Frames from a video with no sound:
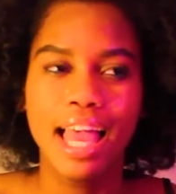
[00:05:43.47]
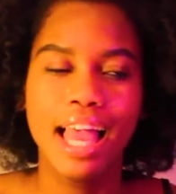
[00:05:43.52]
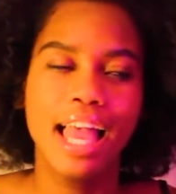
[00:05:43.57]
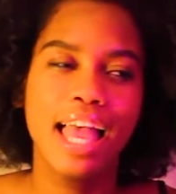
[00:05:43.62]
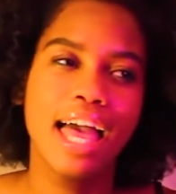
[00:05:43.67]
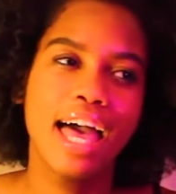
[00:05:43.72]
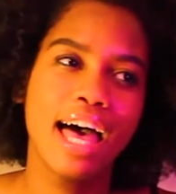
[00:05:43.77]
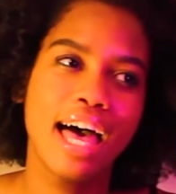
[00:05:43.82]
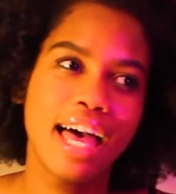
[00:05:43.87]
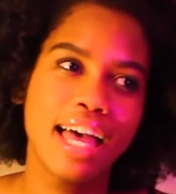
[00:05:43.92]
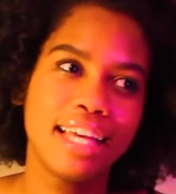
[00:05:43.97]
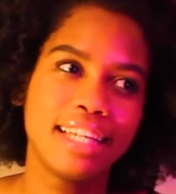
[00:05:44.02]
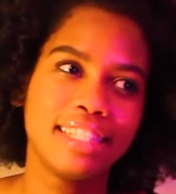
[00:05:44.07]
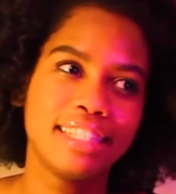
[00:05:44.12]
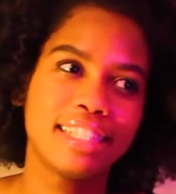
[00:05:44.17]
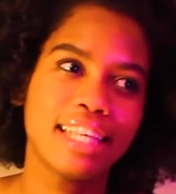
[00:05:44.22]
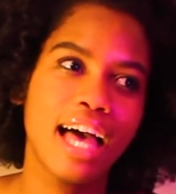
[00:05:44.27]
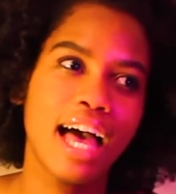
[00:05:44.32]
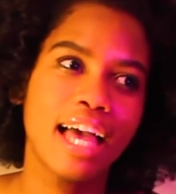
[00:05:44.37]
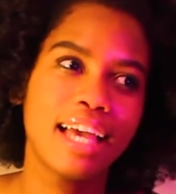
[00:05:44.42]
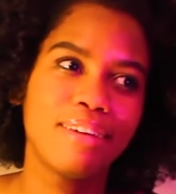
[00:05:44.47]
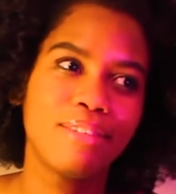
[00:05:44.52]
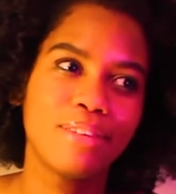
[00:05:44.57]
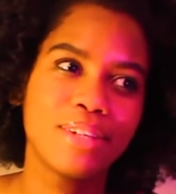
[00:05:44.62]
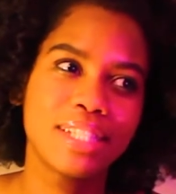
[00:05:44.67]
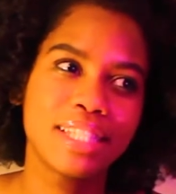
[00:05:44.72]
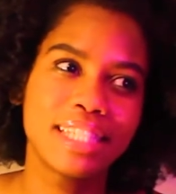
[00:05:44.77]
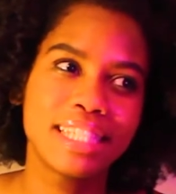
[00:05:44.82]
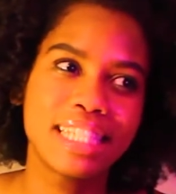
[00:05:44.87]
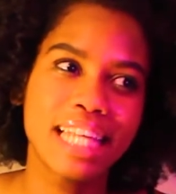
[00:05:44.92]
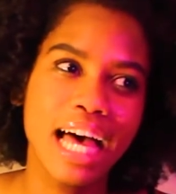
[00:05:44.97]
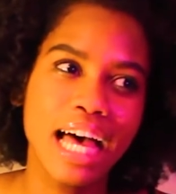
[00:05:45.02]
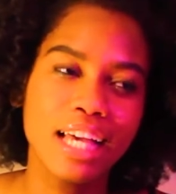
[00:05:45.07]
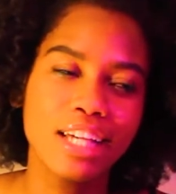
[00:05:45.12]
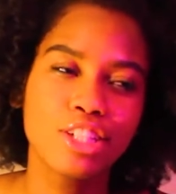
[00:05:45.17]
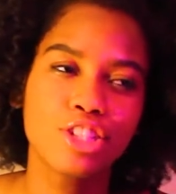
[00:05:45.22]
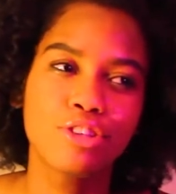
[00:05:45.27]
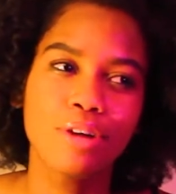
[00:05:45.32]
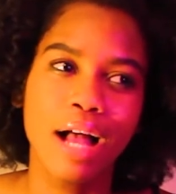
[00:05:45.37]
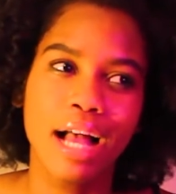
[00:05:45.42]
And I was
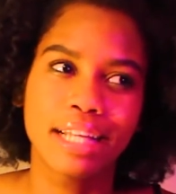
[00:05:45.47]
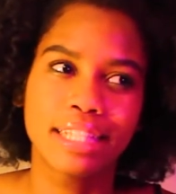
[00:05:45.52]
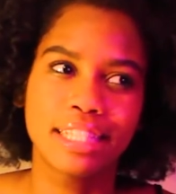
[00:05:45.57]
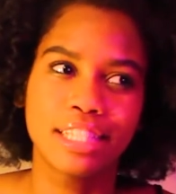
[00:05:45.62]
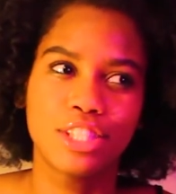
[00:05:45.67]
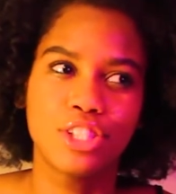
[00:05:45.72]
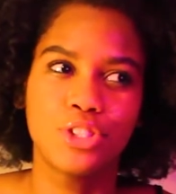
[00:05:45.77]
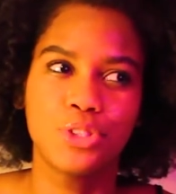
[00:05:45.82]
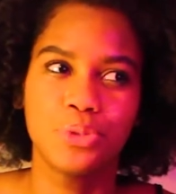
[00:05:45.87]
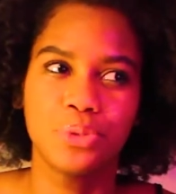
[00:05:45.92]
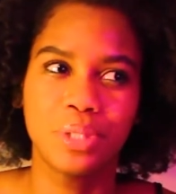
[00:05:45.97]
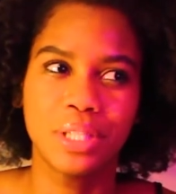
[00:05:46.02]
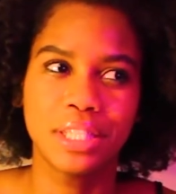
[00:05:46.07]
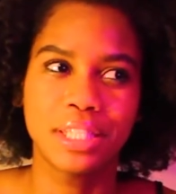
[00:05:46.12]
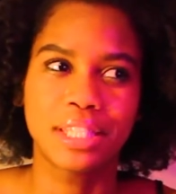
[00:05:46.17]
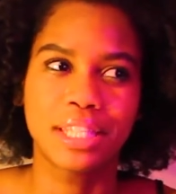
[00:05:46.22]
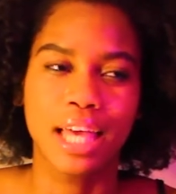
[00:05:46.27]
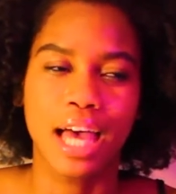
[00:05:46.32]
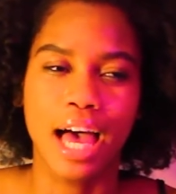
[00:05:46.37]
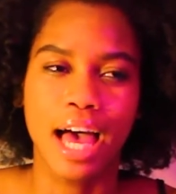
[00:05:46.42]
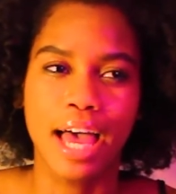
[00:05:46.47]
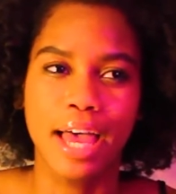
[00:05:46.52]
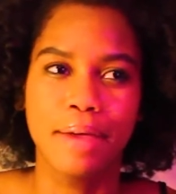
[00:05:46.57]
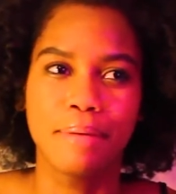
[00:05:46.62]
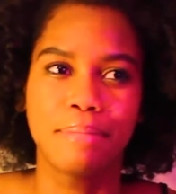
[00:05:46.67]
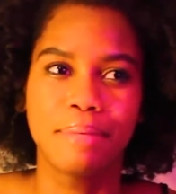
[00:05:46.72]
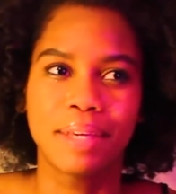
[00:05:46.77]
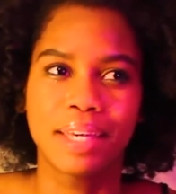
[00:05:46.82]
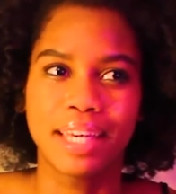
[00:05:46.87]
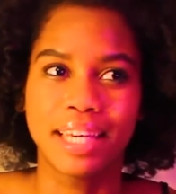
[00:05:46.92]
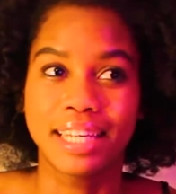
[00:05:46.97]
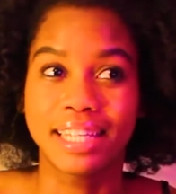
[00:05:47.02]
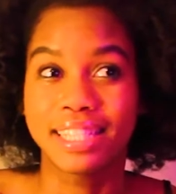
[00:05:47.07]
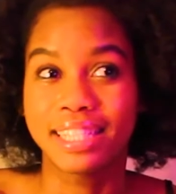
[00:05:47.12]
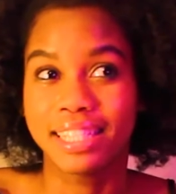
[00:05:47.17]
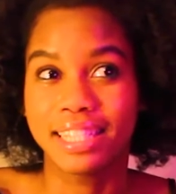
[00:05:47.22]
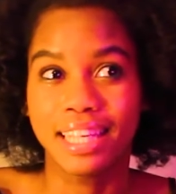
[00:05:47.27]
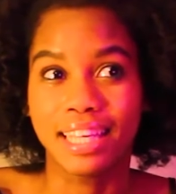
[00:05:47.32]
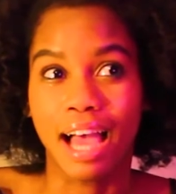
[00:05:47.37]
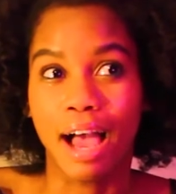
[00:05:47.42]
not attracted to this guy
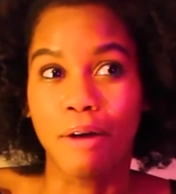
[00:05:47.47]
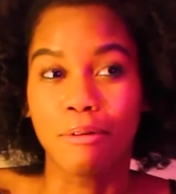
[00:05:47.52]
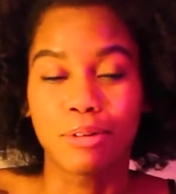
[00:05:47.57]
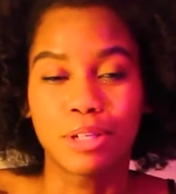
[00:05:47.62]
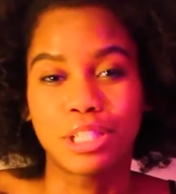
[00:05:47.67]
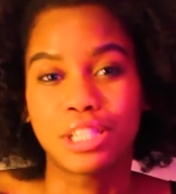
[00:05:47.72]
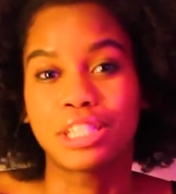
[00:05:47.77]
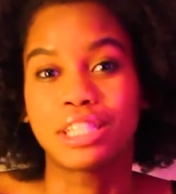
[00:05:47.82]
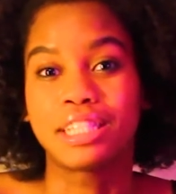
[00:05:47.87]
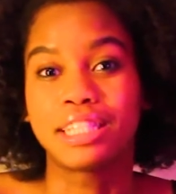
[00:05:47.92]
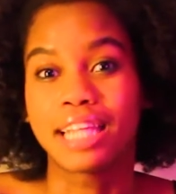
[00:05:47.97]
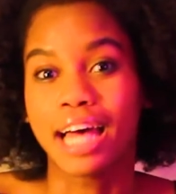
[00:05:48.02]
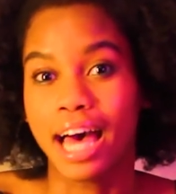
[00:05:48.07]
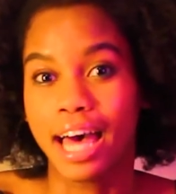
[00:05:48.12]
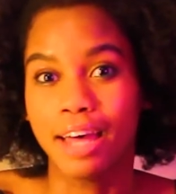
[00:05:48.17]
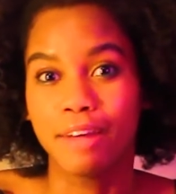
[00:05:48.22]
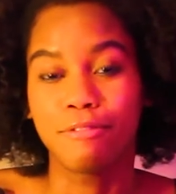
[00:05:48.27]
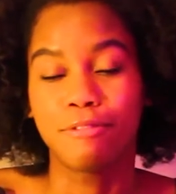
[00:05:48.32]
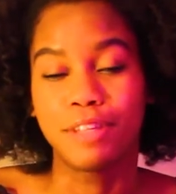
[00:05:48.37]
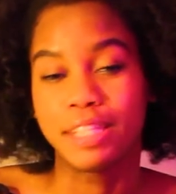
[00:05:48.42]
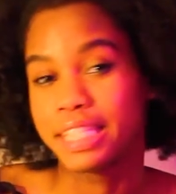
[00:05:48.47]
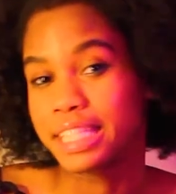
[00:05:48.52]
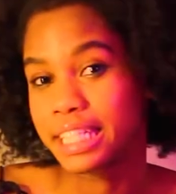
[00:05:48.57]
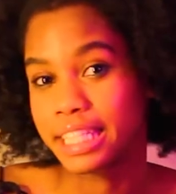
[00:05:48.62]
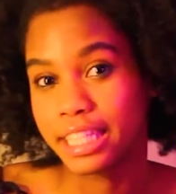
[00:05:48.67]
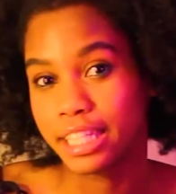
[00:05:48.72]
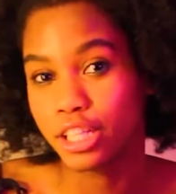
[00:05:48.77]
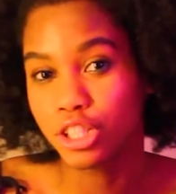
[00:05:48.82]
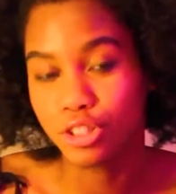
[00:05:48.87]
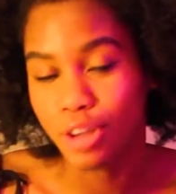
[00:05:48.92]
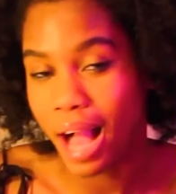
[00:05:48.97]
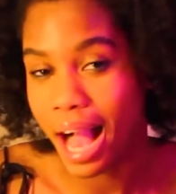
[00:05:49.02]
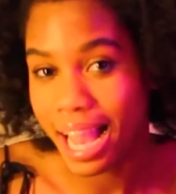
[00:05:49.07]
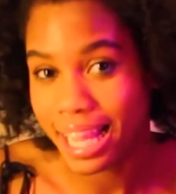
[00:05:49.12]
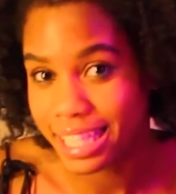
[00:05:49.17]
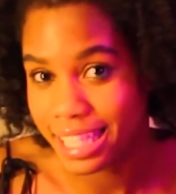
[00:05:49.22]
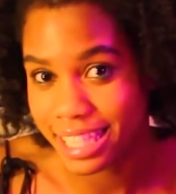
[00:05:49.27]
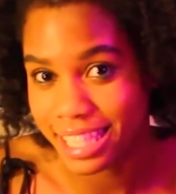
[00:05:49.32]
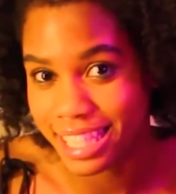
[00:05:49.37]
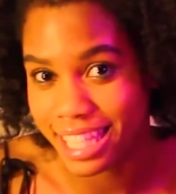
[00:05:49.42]
because I was just not physically
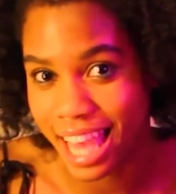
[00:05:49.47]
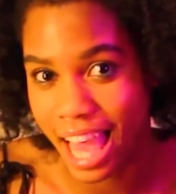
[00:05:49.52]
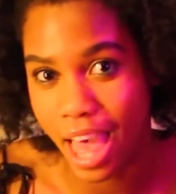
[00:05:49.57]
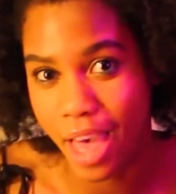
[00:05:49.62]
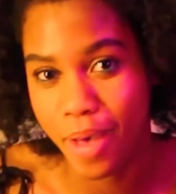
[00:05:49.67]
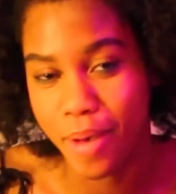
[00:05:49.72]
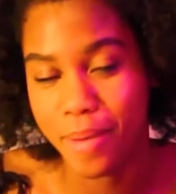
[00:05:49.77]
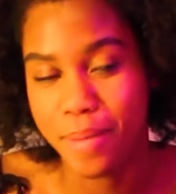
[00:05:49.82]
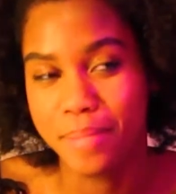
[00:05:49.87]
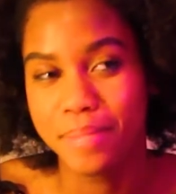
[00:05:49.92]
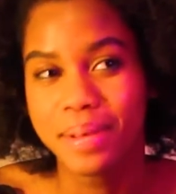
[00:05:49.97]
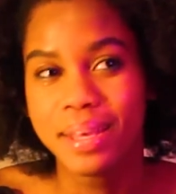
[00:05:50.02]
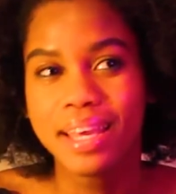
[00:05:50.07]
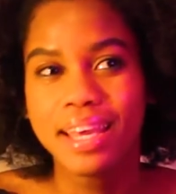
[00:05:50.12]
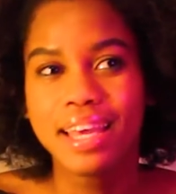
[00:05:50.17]
attracted to him.